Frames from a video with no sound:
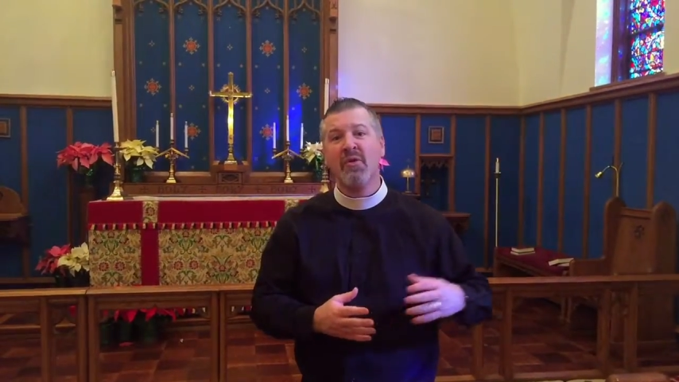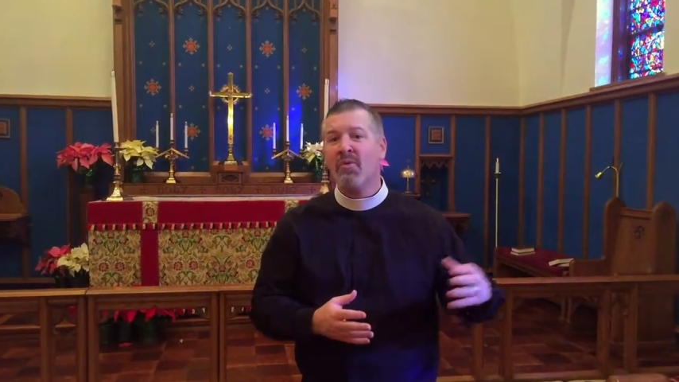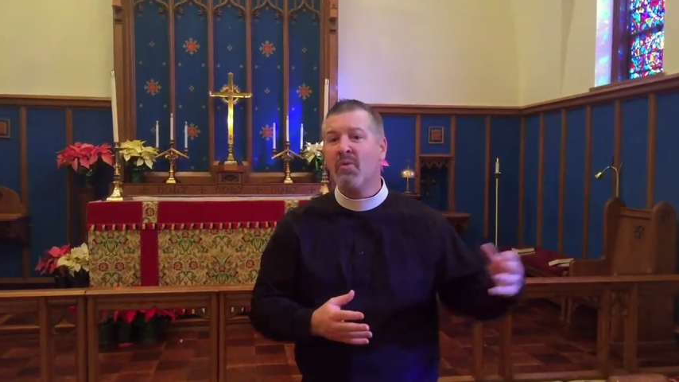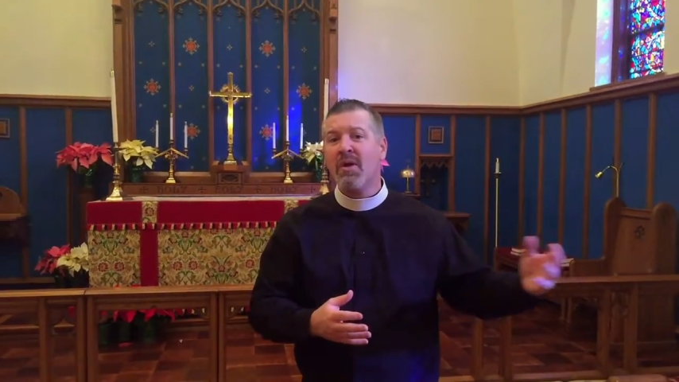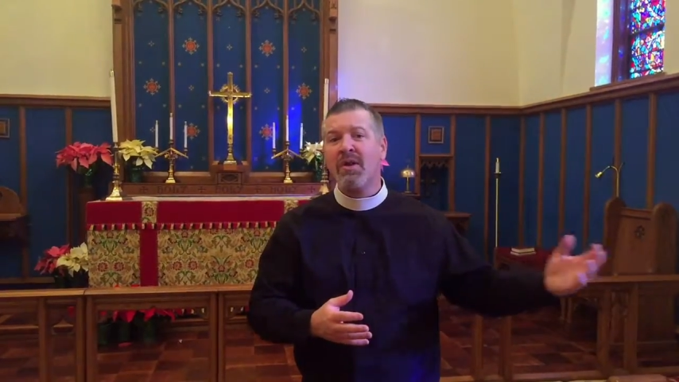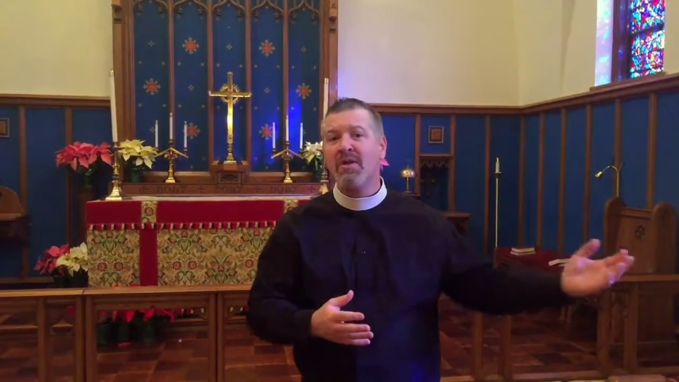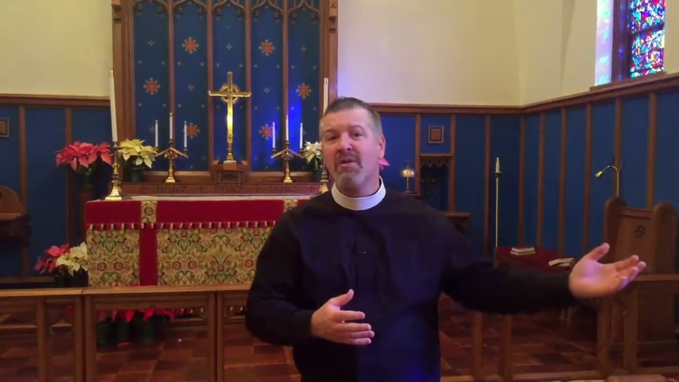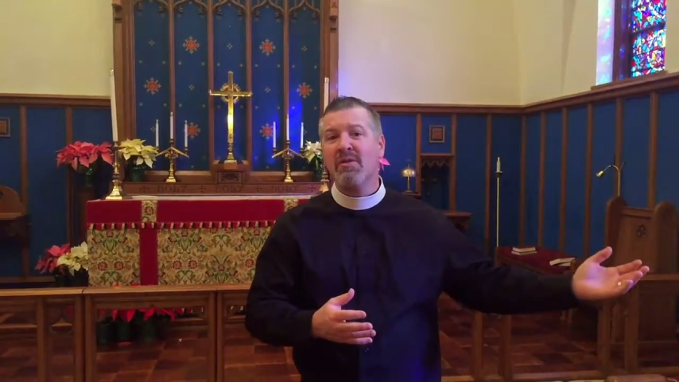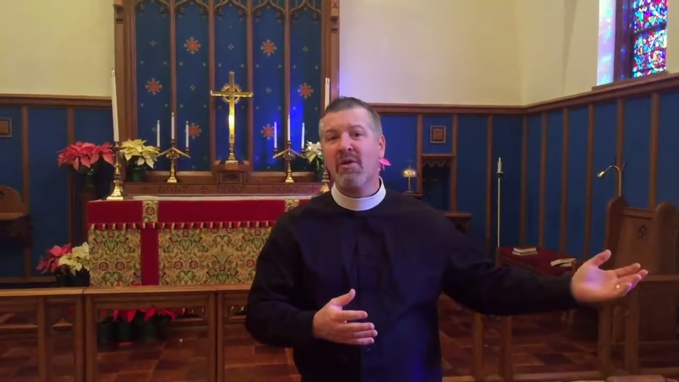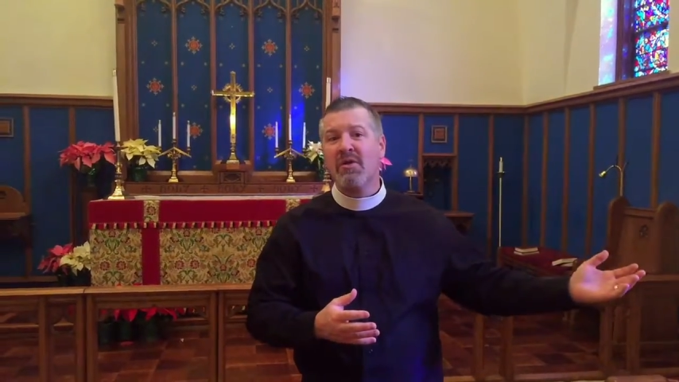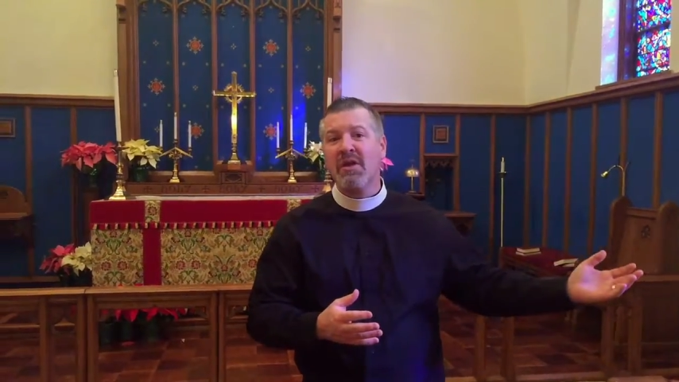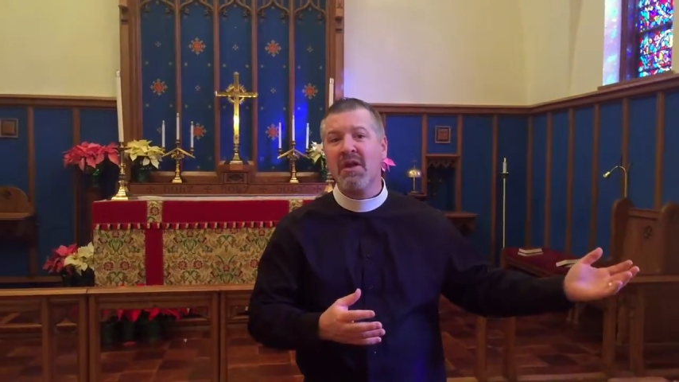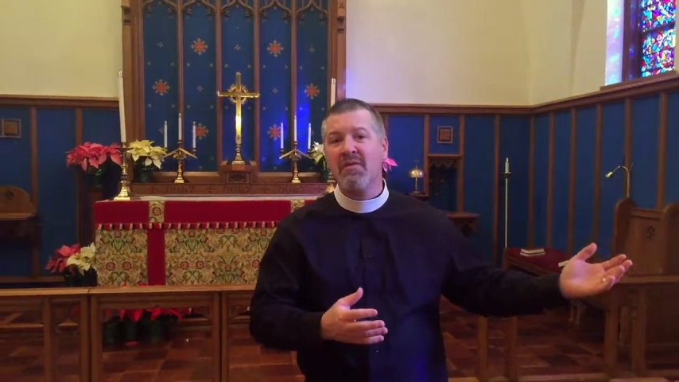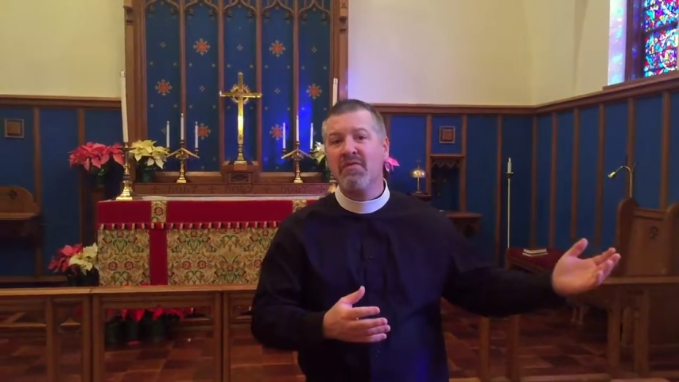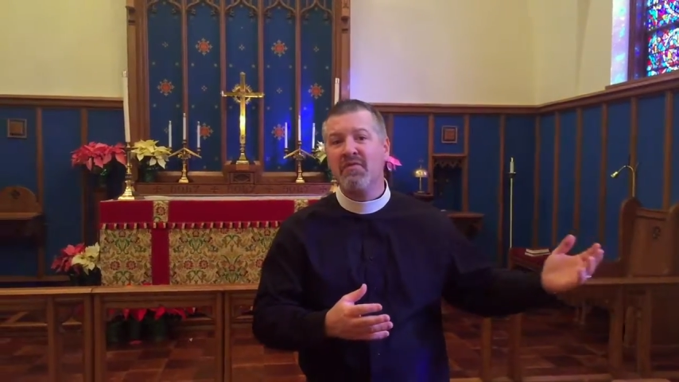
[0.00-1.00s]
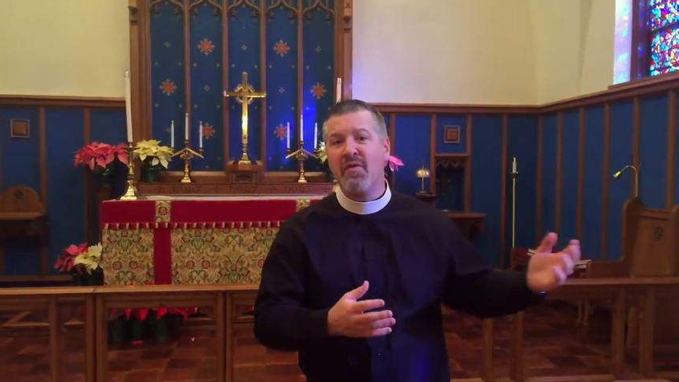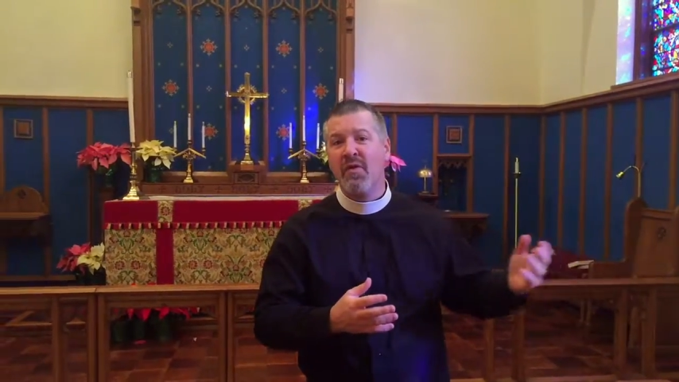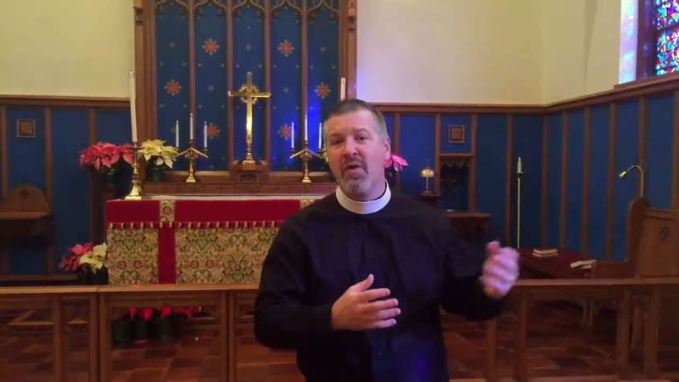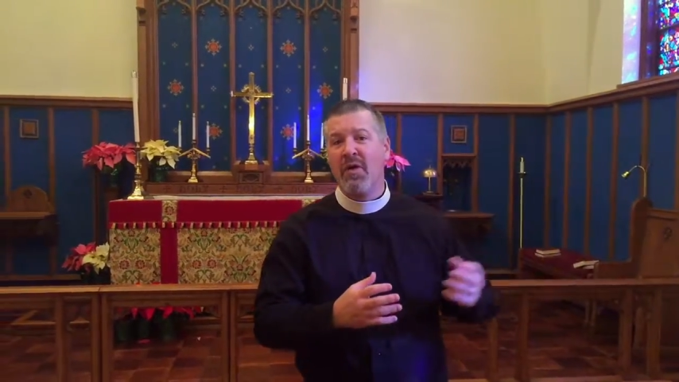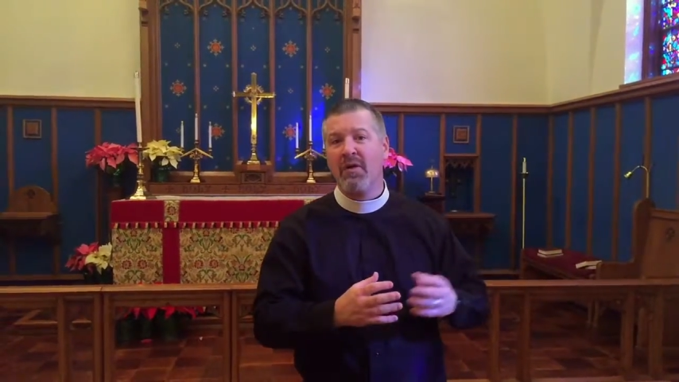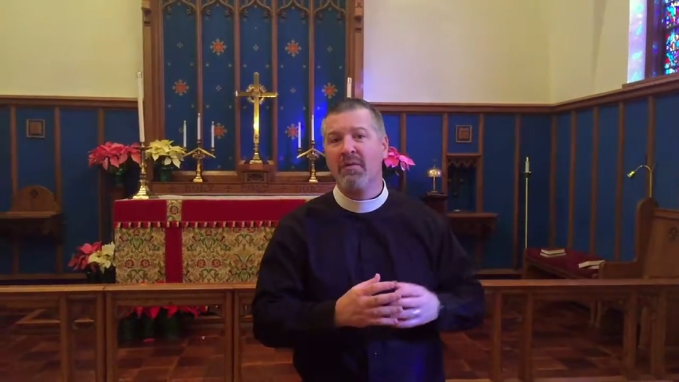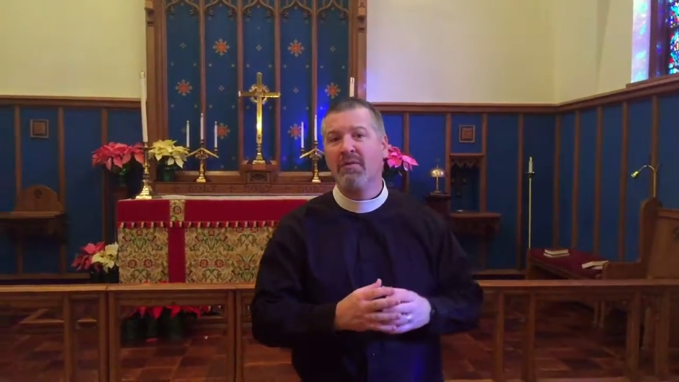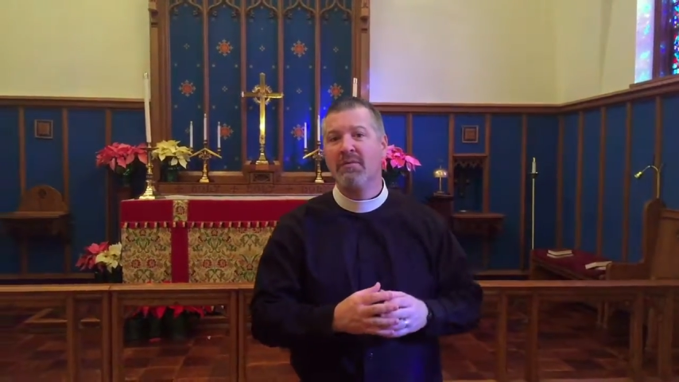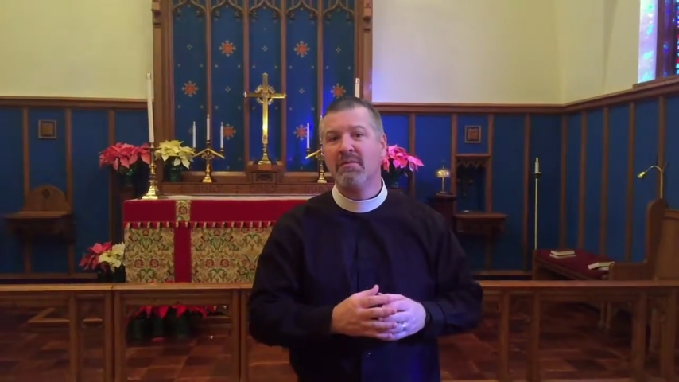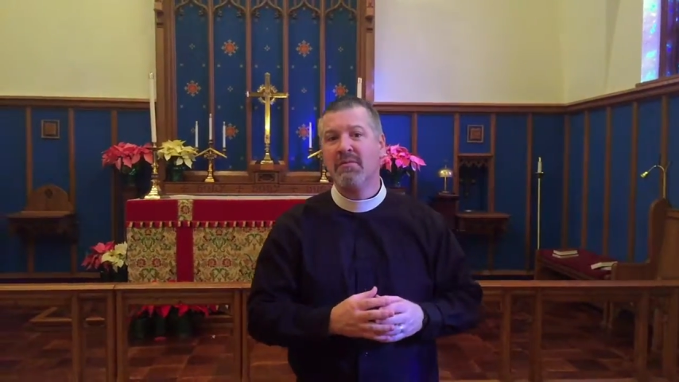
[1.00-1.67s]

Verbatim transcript: What are you looking for?